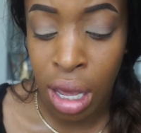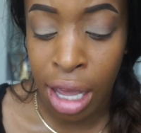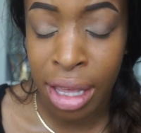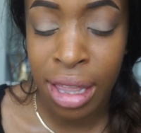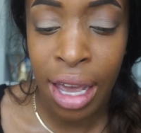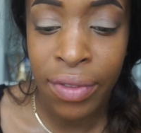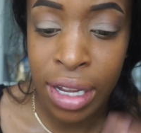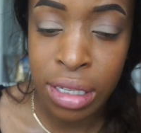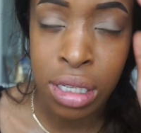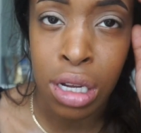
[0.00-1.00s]
I think they have
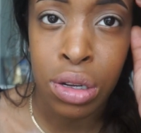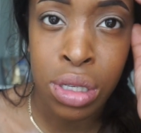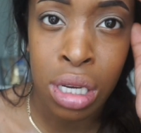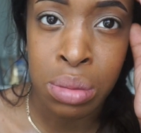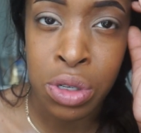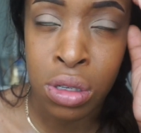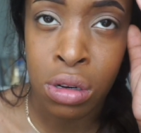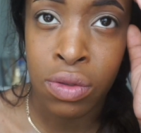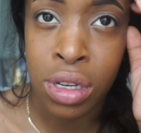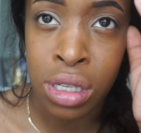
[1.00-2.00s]
like sales, customer
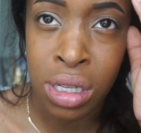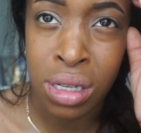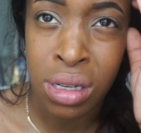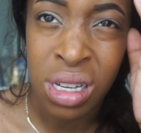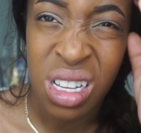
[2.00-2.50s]
service, and then